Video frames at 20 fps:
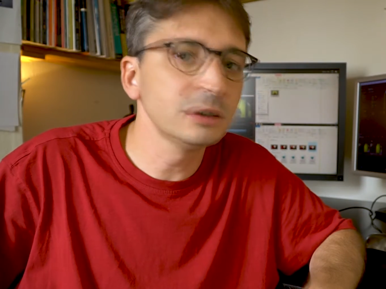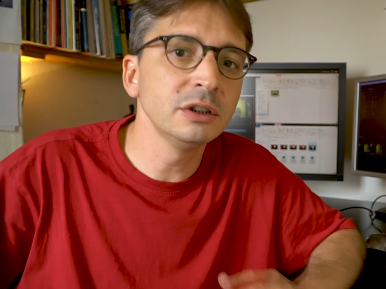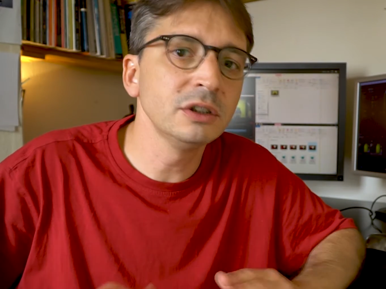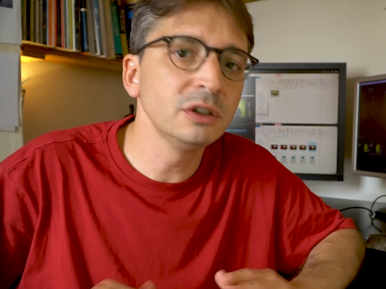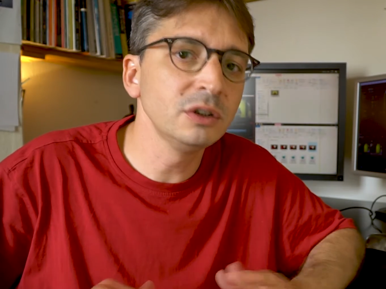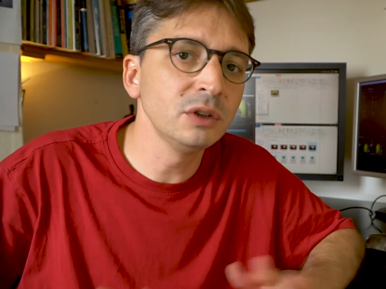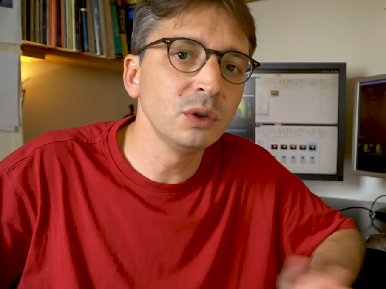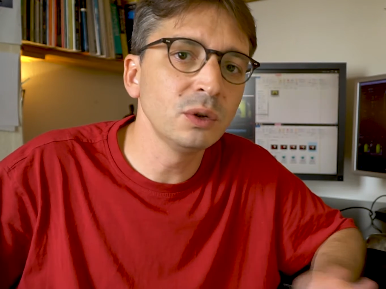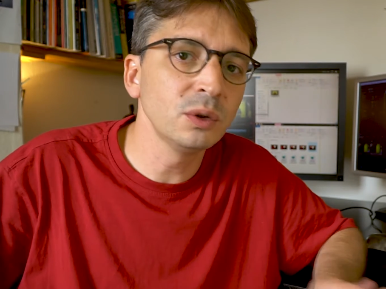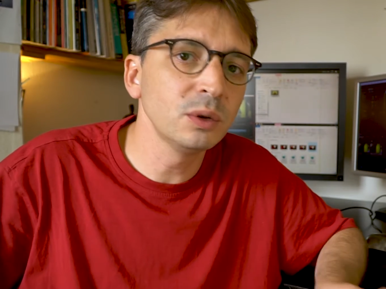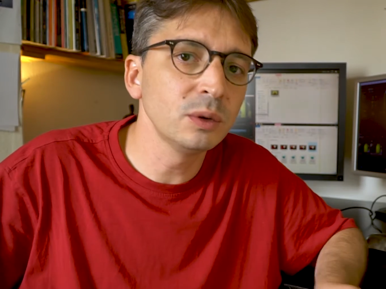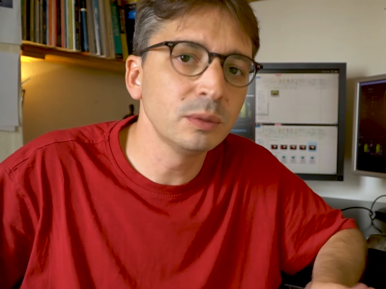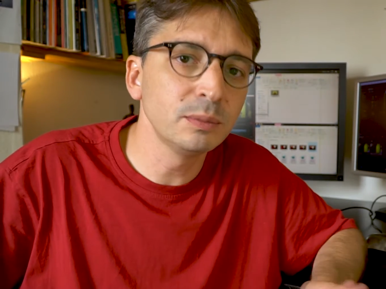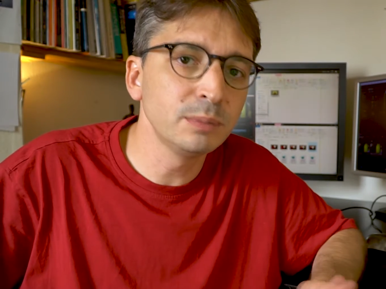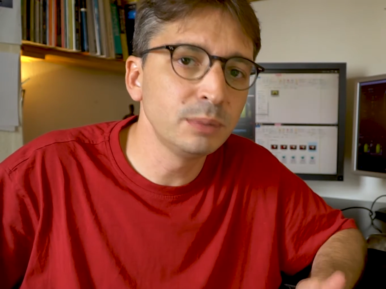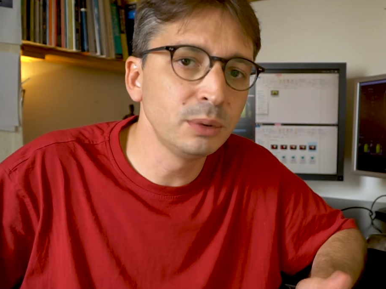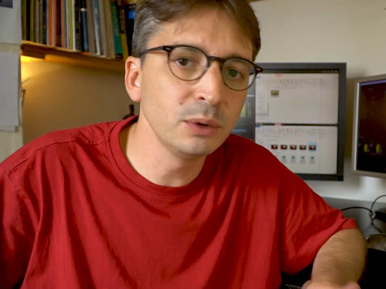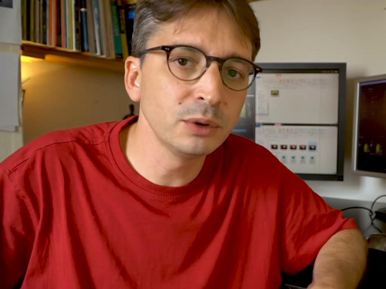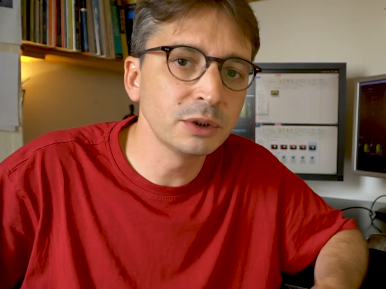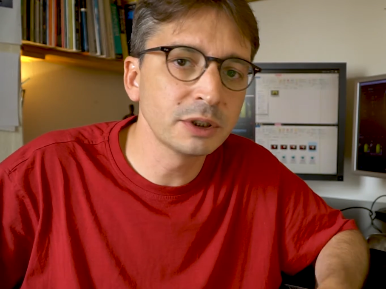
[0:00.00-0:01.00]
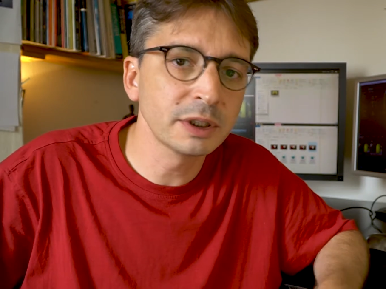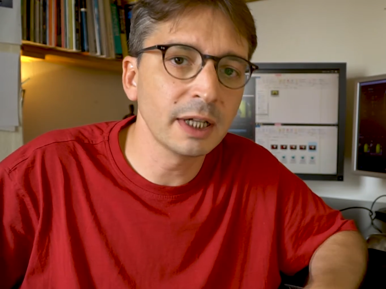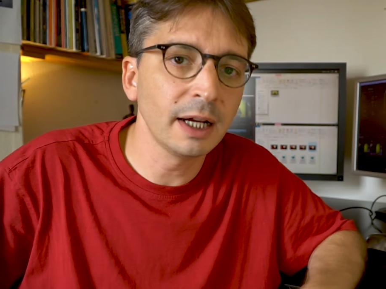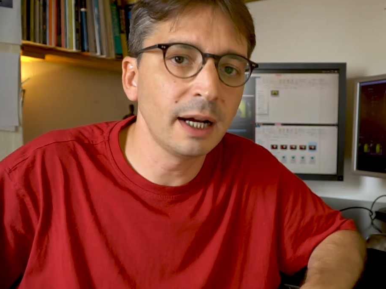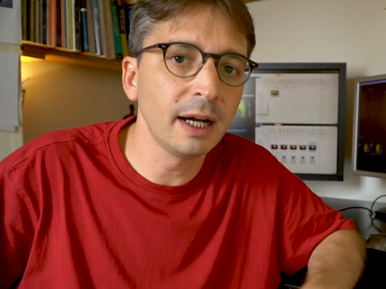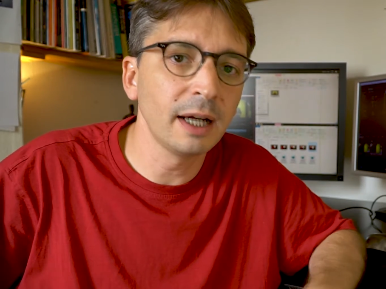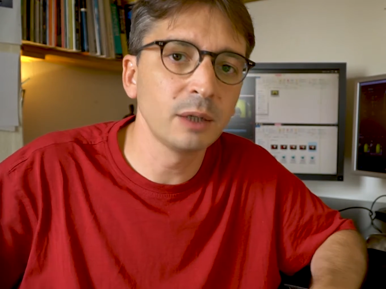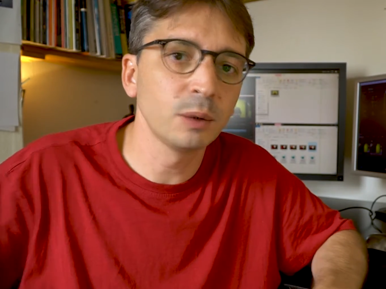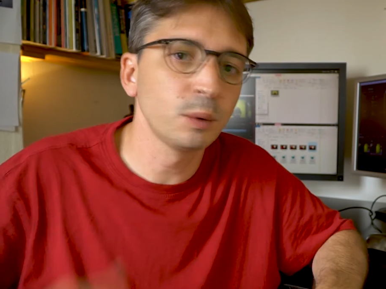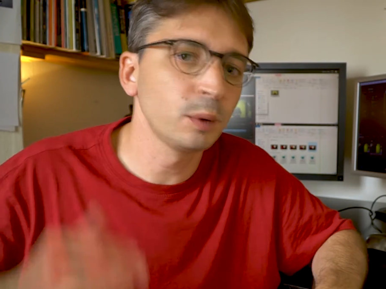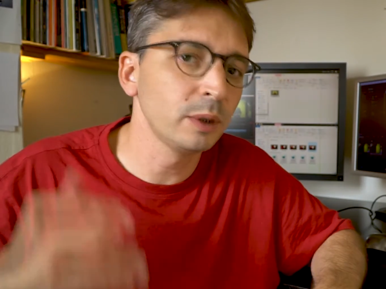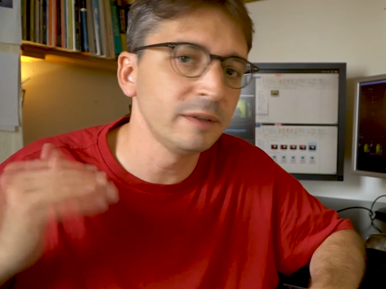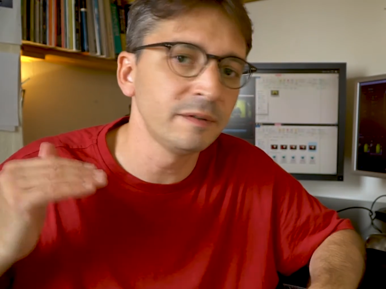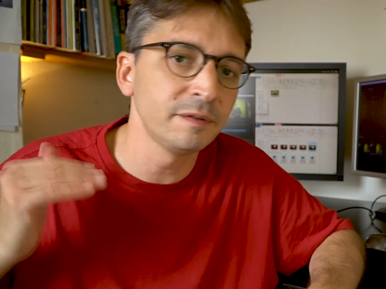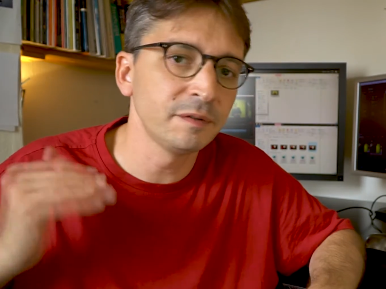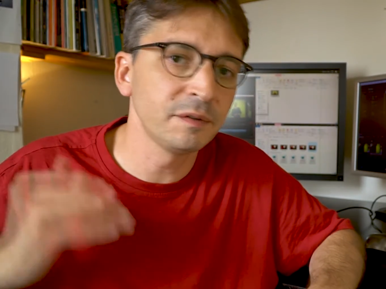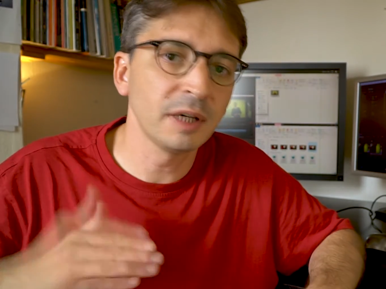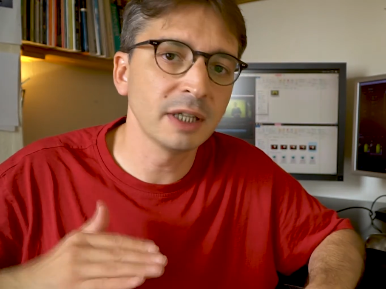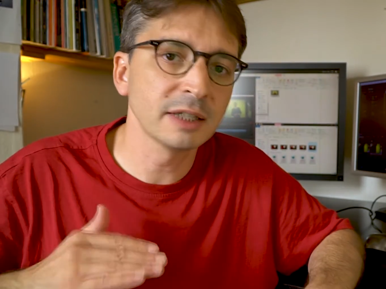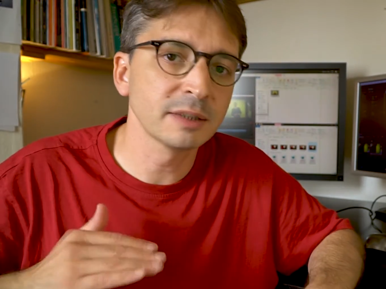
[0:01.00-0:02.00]
no blue sky with
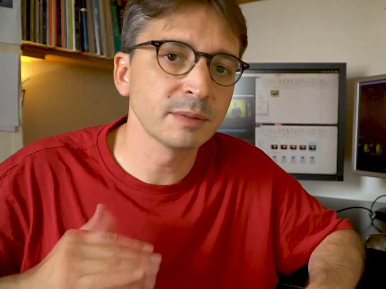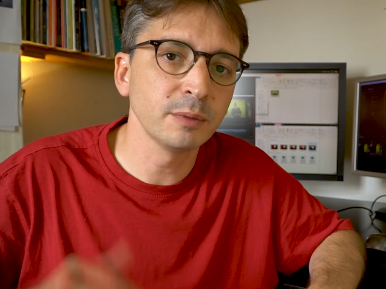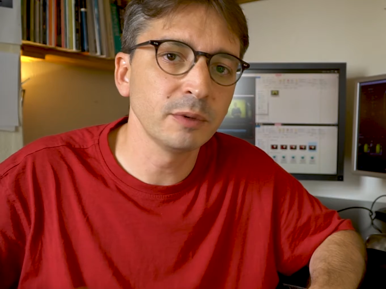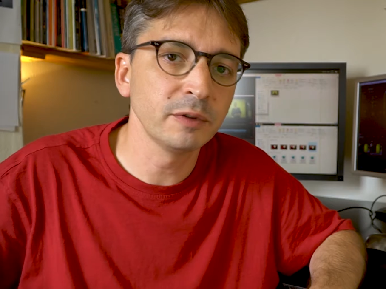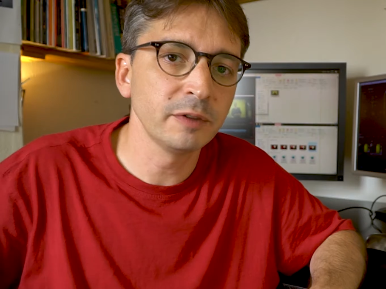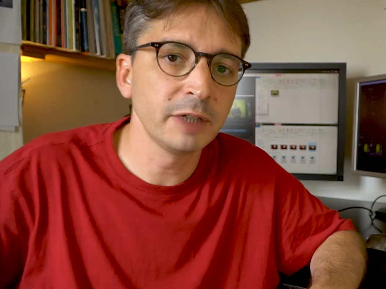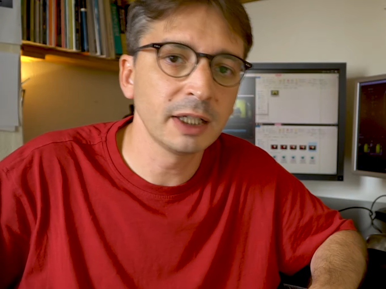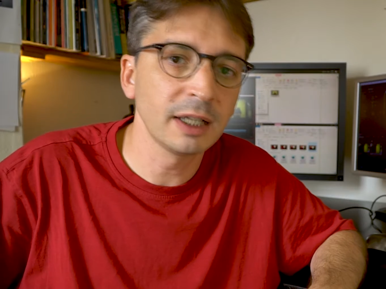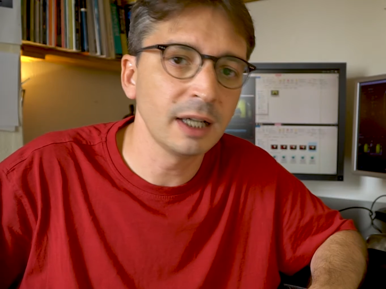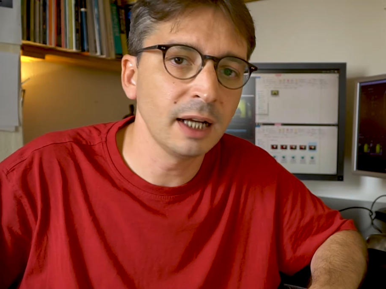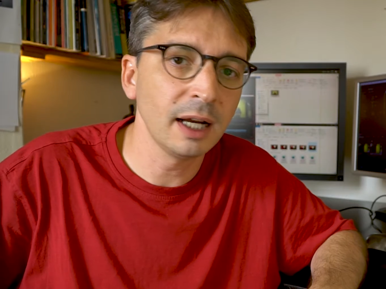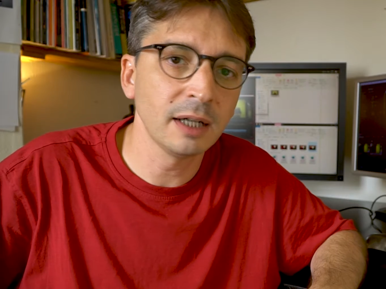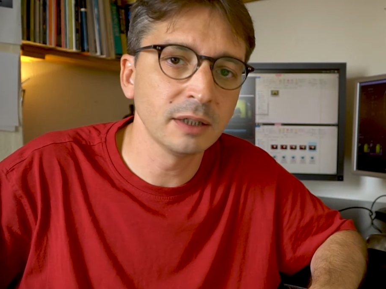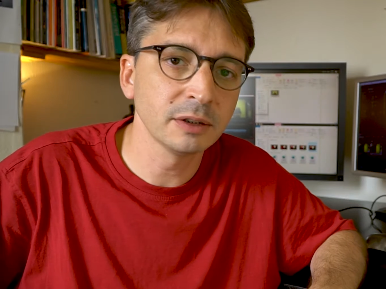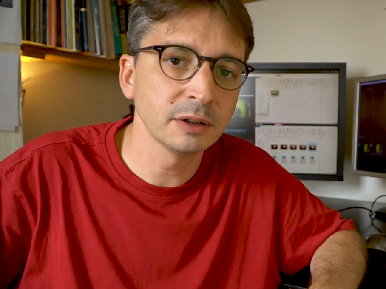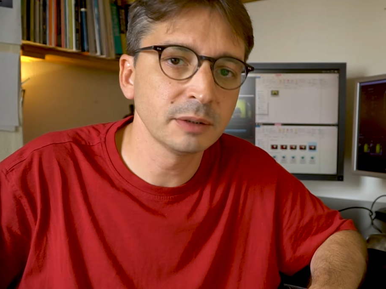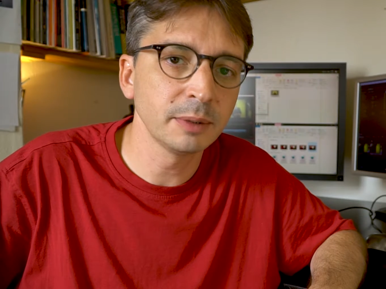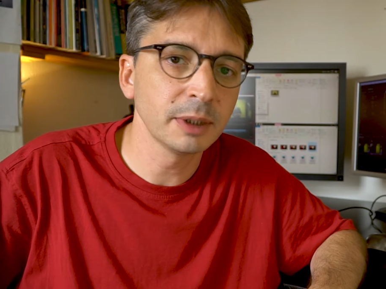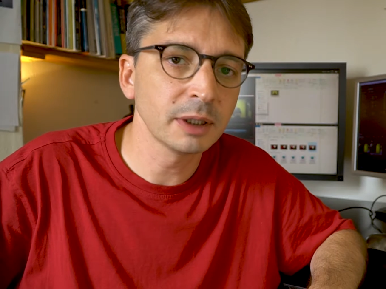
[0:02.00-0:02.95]
fast moving clouds,